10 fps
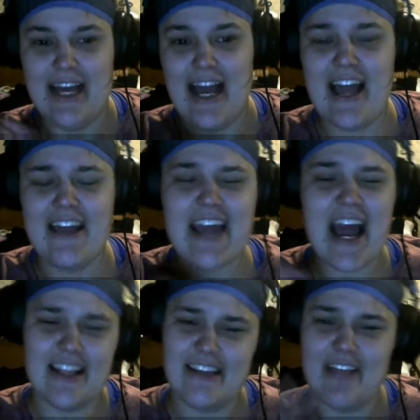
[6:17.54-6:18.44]
I
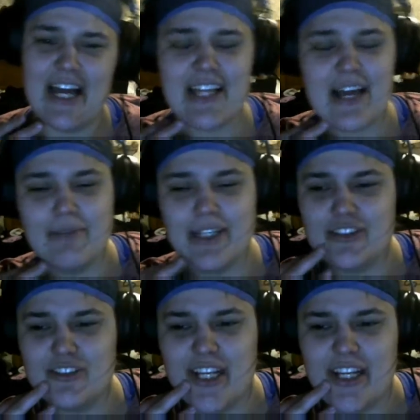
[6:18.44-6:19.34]
kind of like that
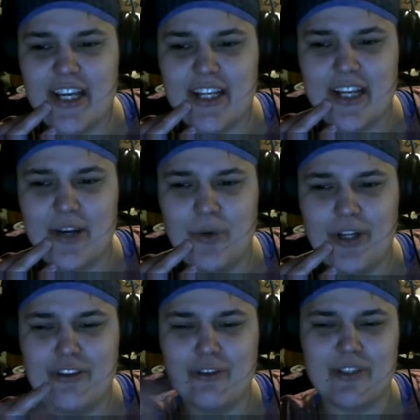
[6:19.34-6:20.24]
message, I guess. I'm
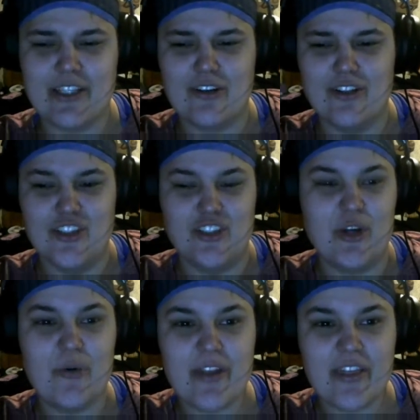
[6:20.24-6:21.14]
wondering what they're going to
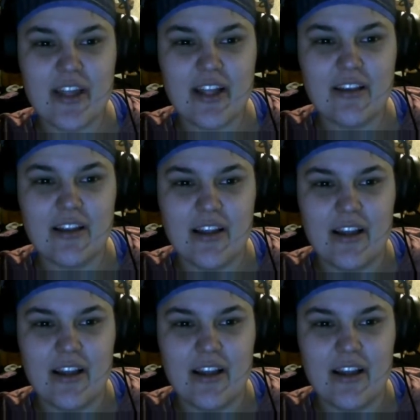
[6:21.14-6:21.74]
do with it.